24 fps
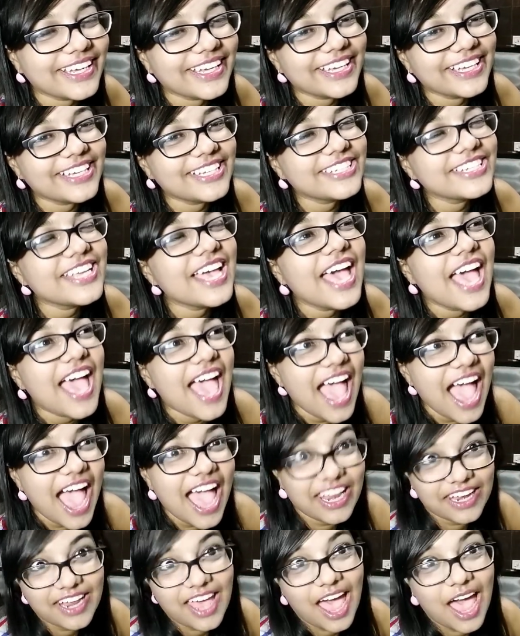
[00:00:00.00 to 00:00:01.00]
age,
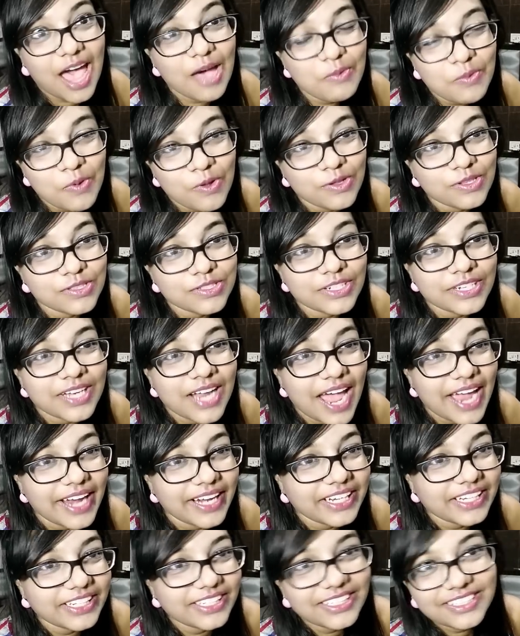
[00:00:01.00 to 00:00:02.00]
and I'm also
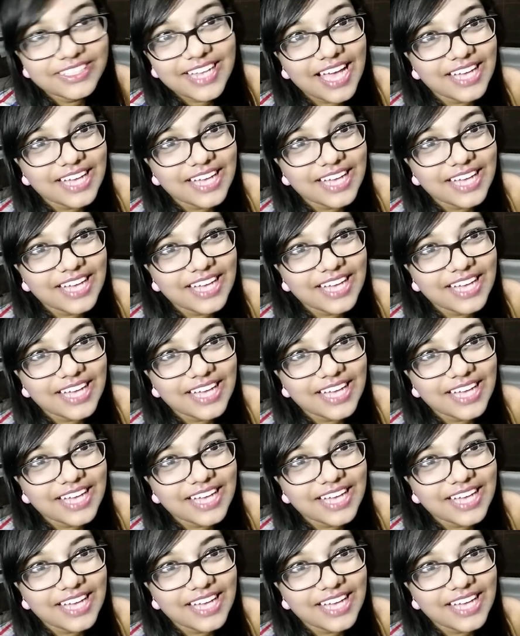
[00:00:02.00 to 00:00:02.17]
19.